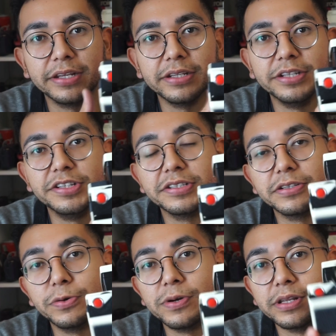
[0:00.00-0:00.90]
adjust
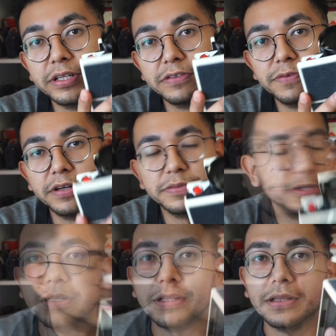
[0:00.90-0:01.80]
accordingly. It's very
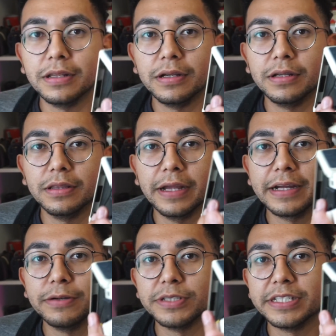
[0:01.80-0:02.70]
smart.
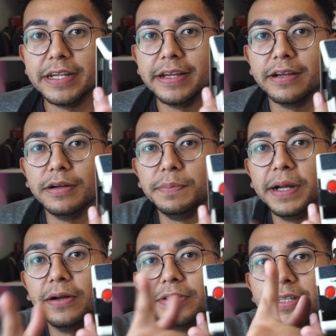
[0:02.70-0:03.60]
Like I was saying
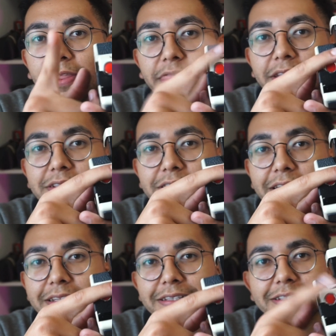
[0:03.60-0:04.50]
about this
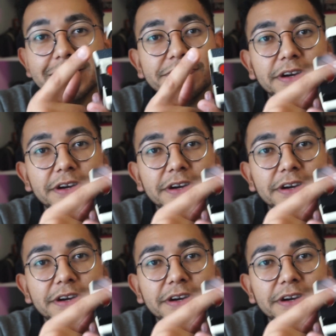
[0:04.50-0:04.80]
lens, it's very